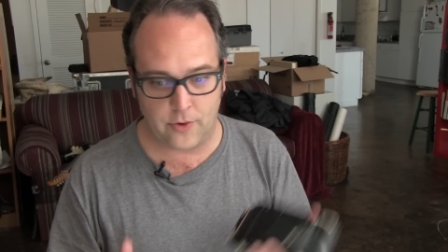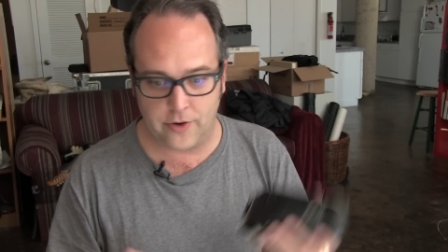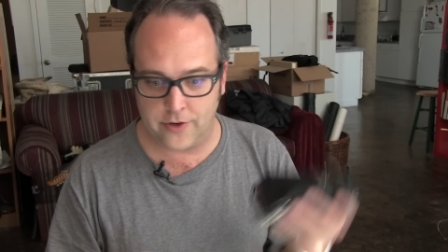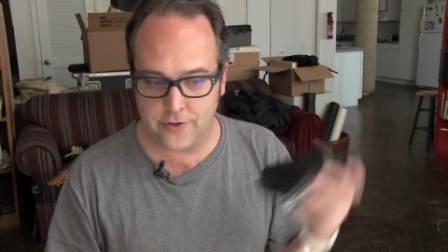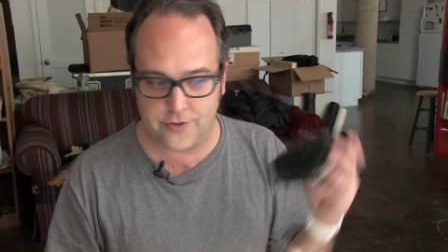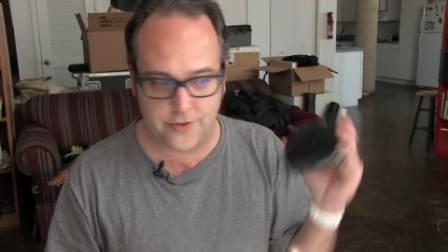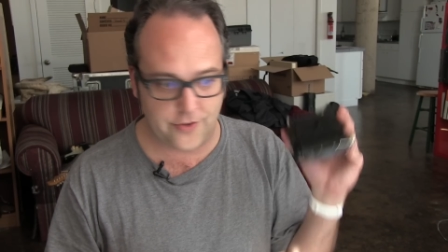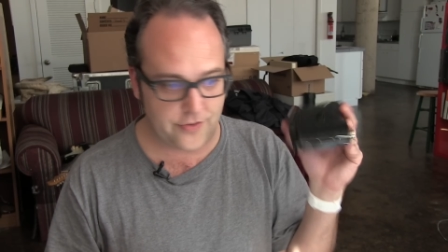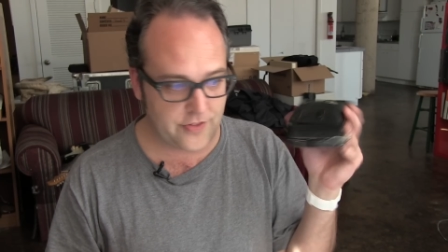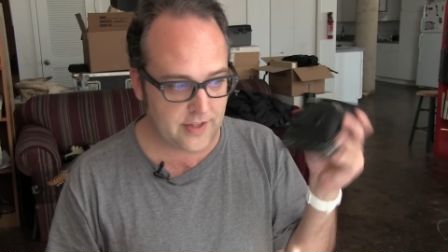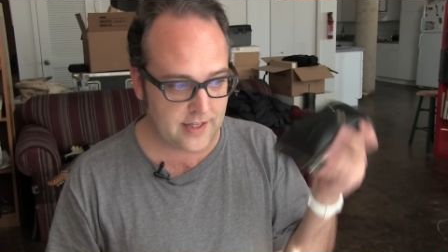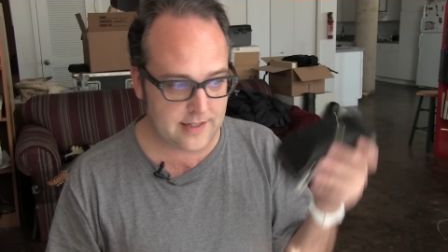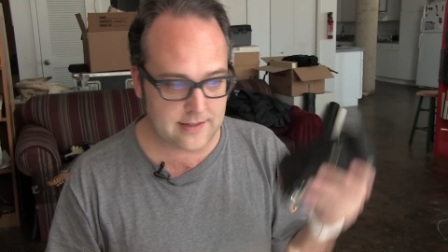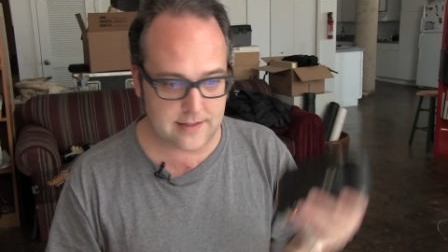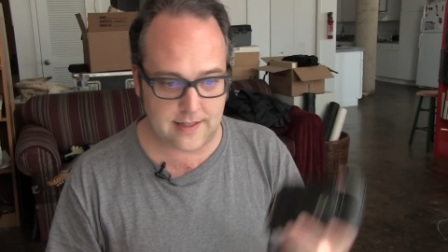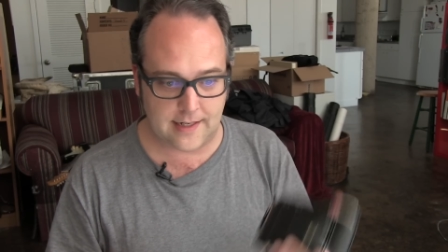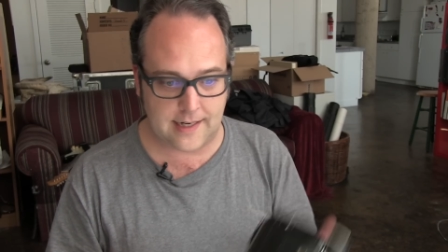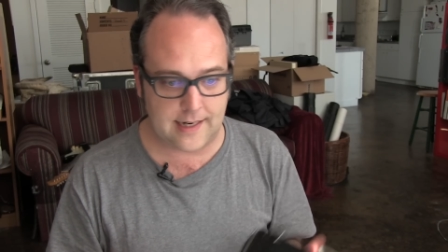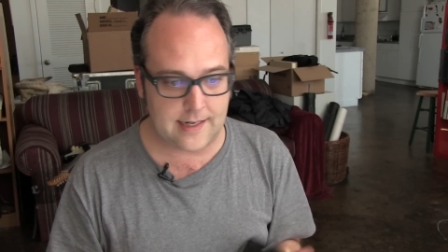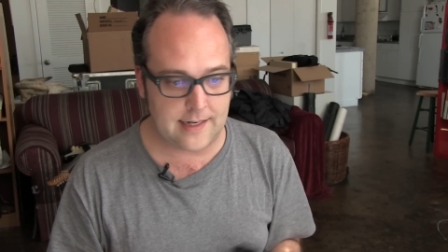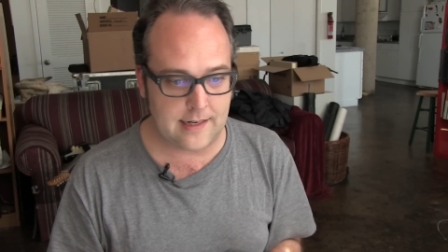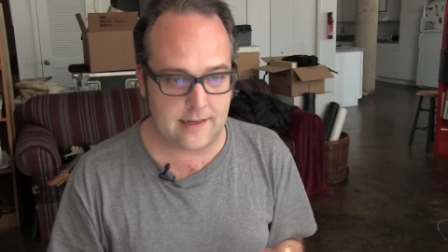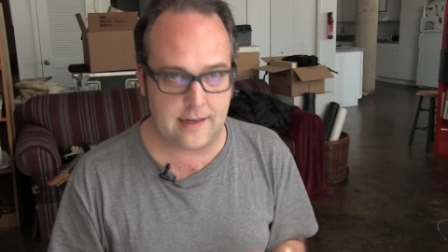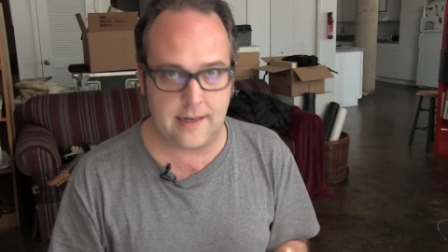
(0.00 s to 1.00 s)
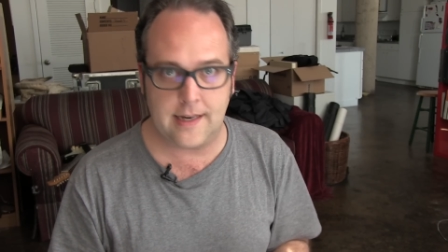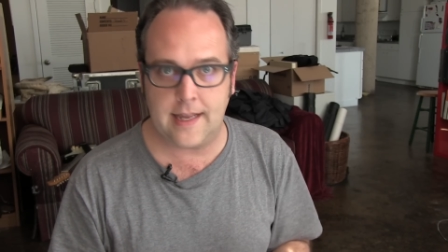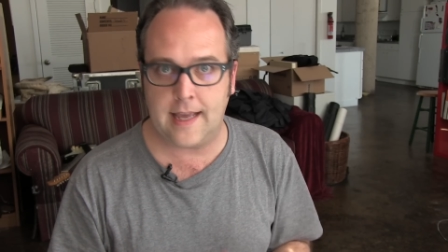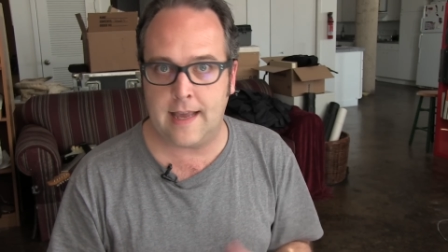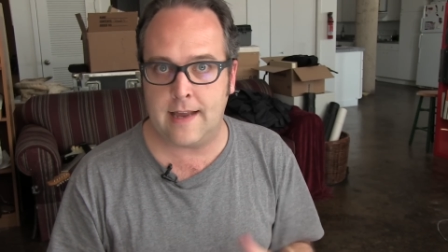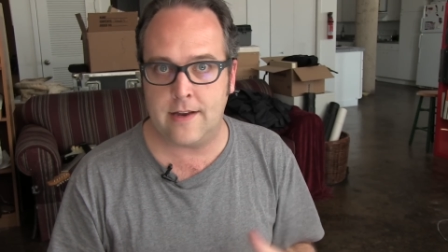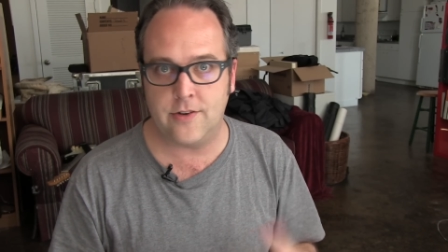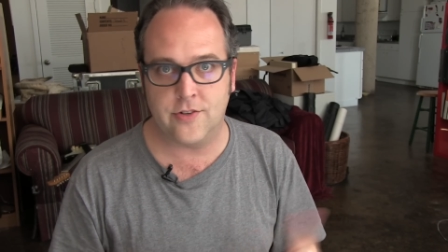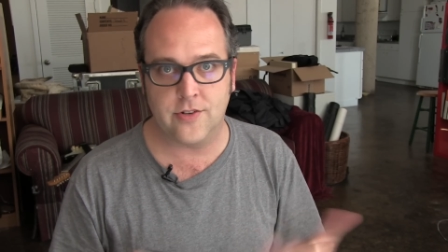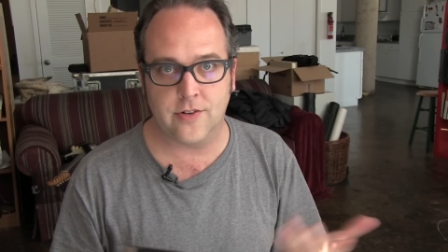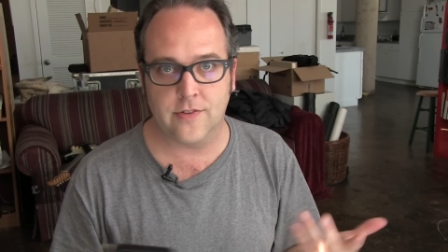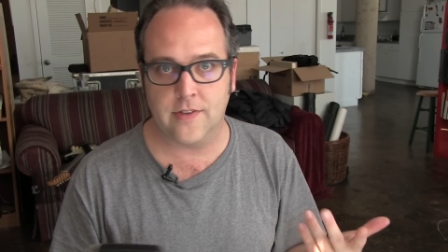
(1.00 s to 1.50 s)
one or two things like I did
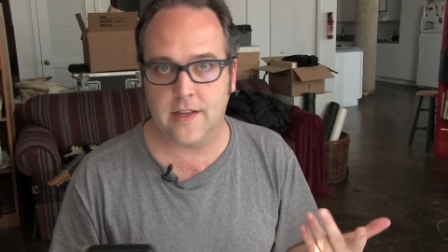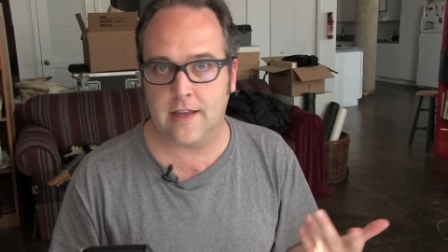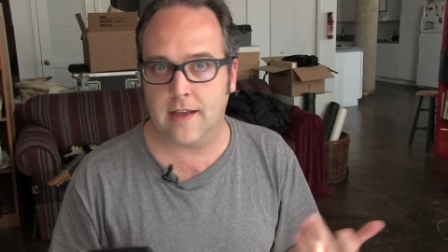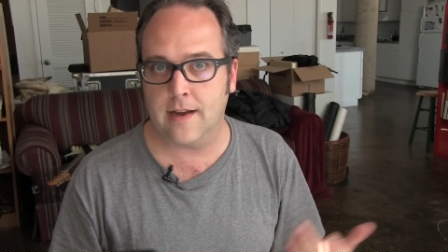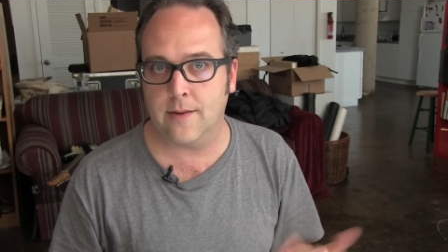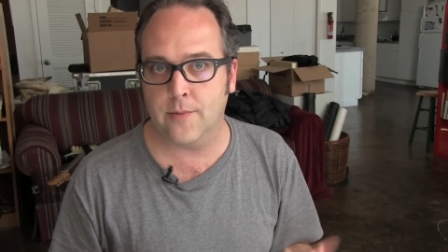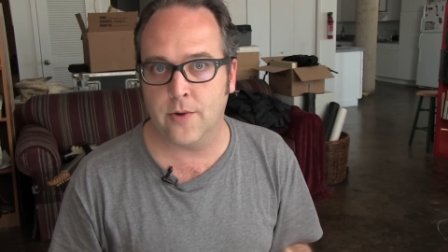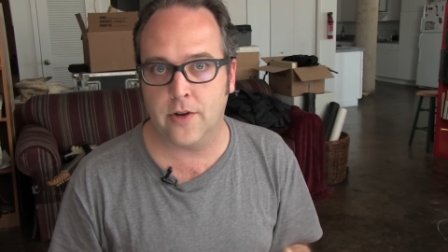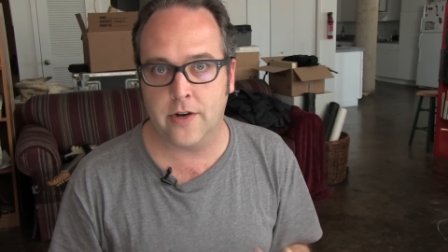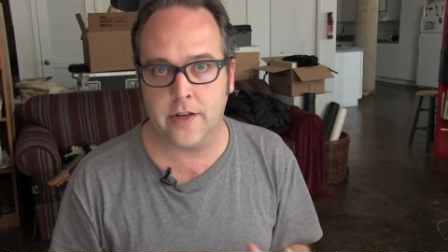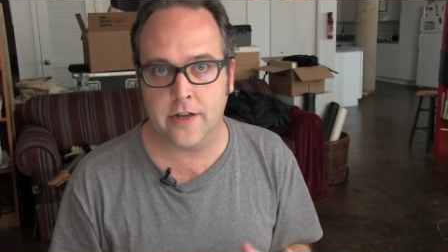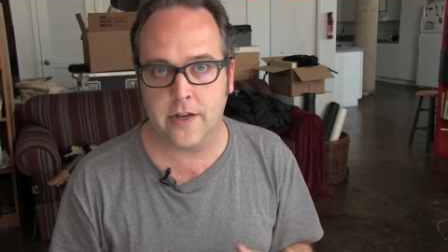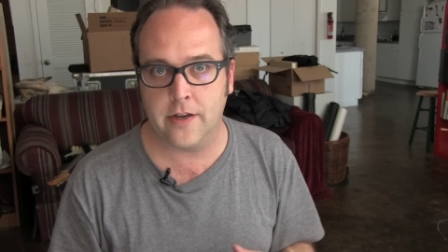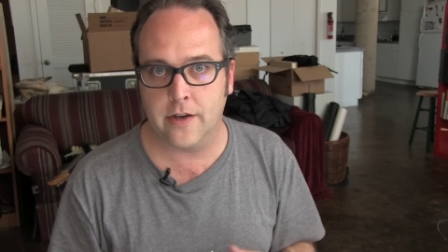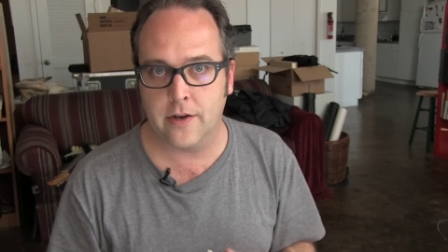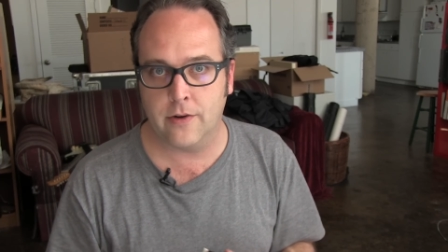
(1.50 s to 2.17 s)
today and turn the camera on and